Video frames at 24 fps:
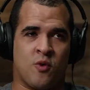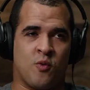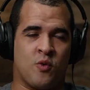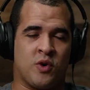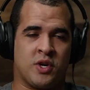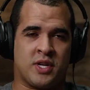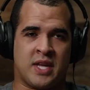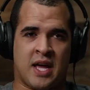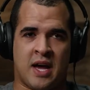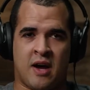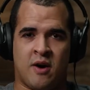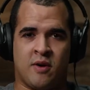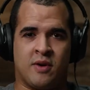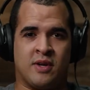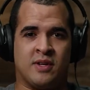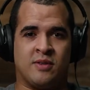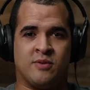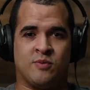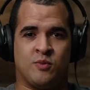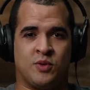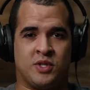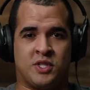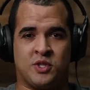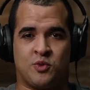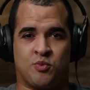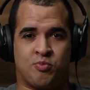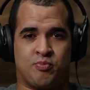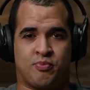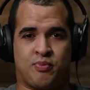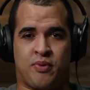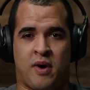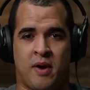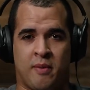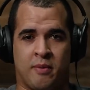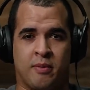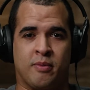worked out, and which is
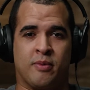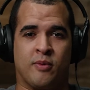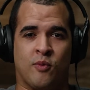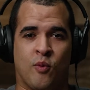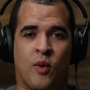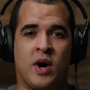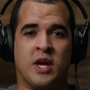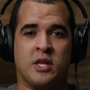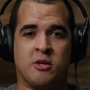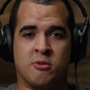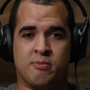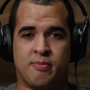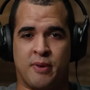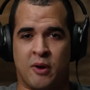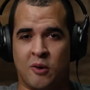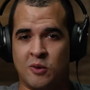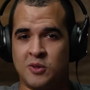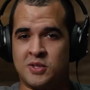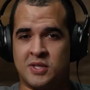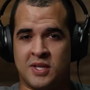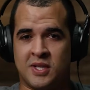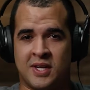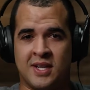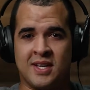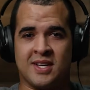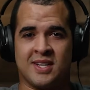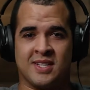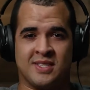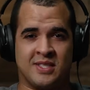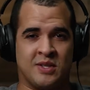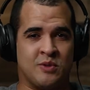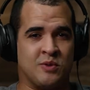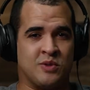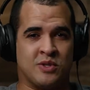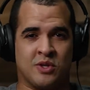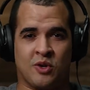probably why you posted it, because it
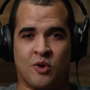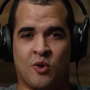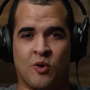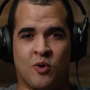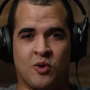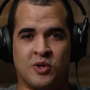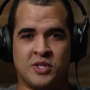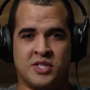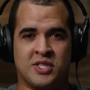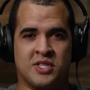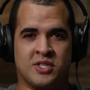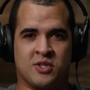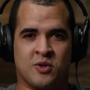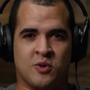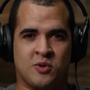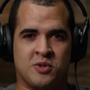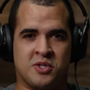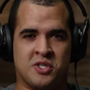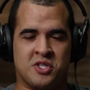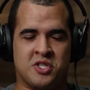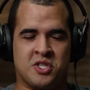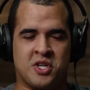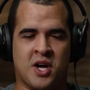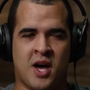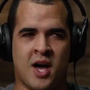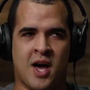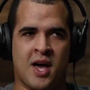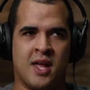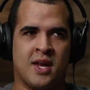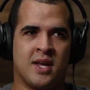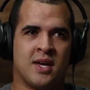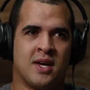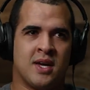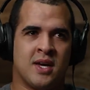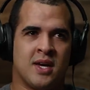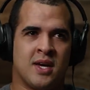was a gorgeous, gorgeous shot.
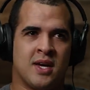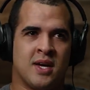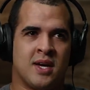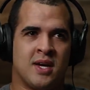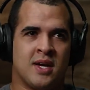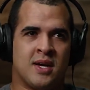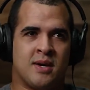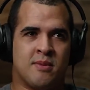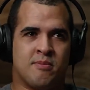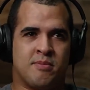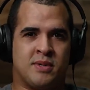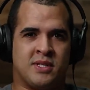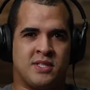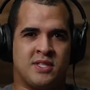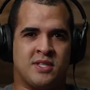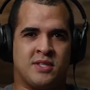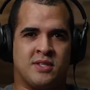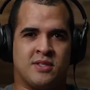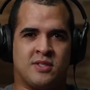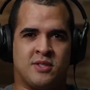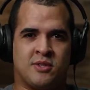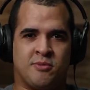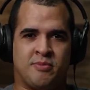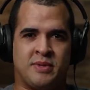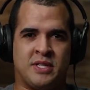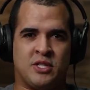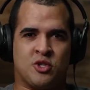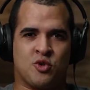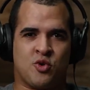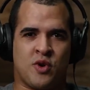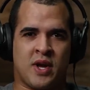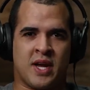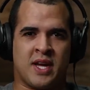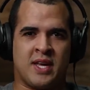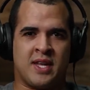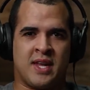But to be
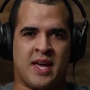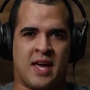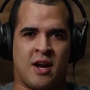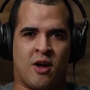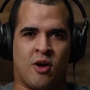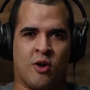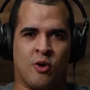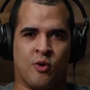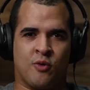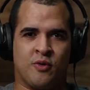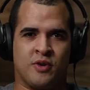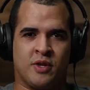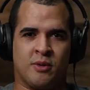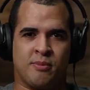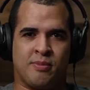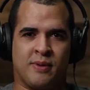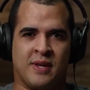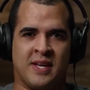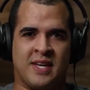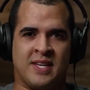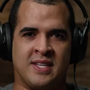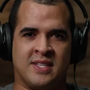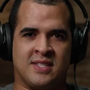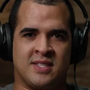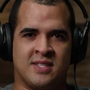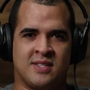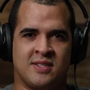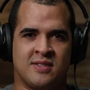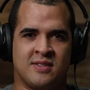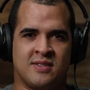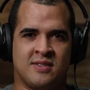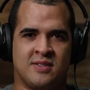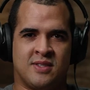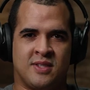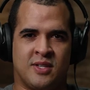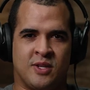trekking that all over the place,
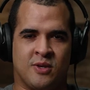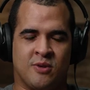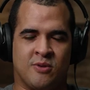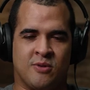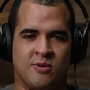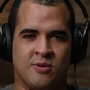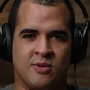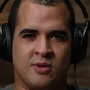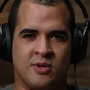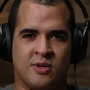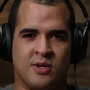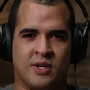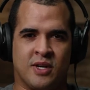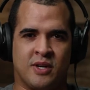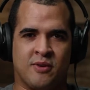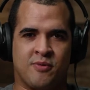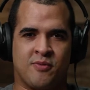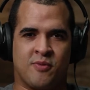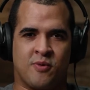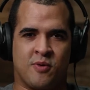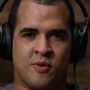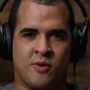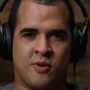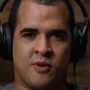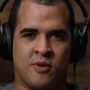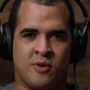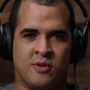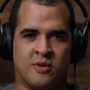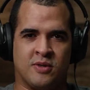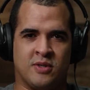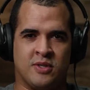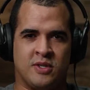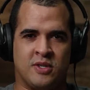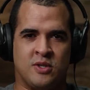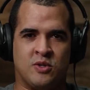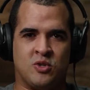you know, looking for
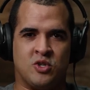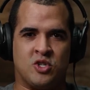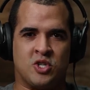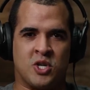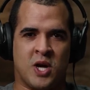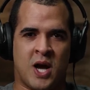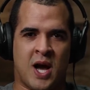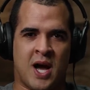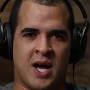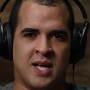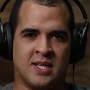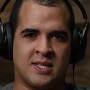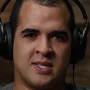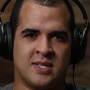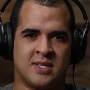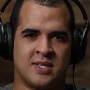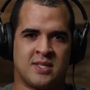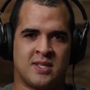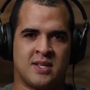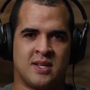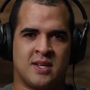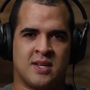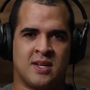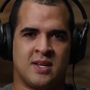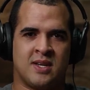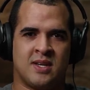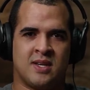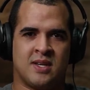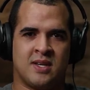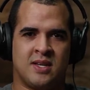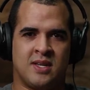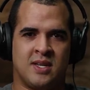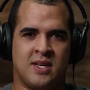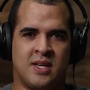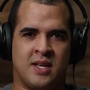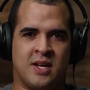new shots,
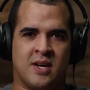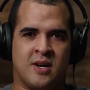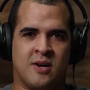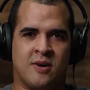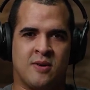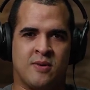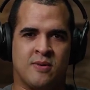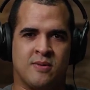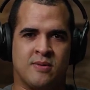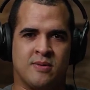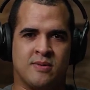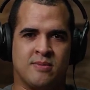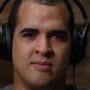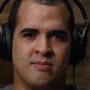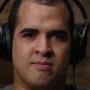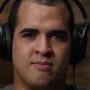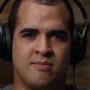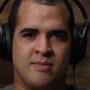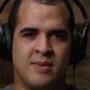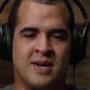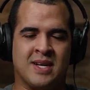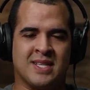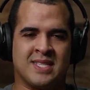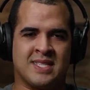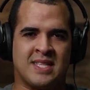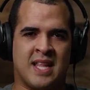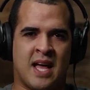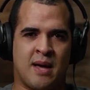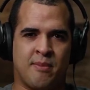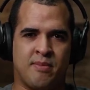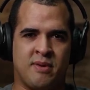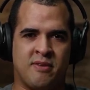you know, must not be